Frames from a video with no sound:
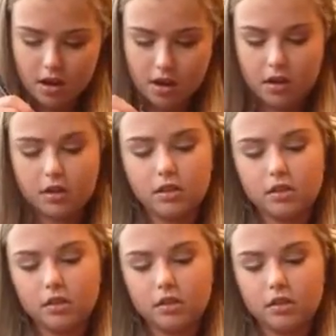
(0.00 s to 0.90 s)
It
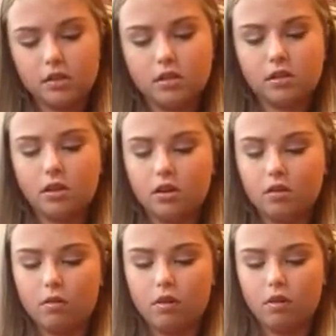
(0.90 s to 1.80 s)
is
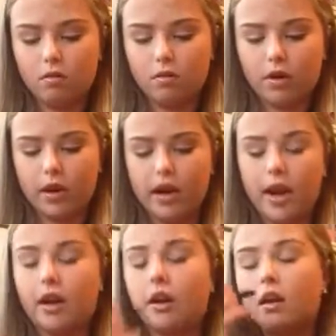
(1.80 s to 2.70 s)
so pretty,
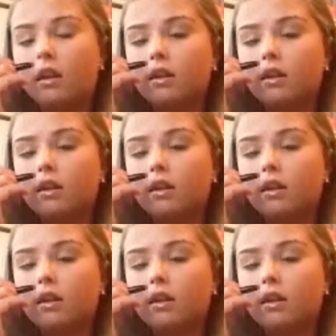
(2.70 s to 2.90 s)
and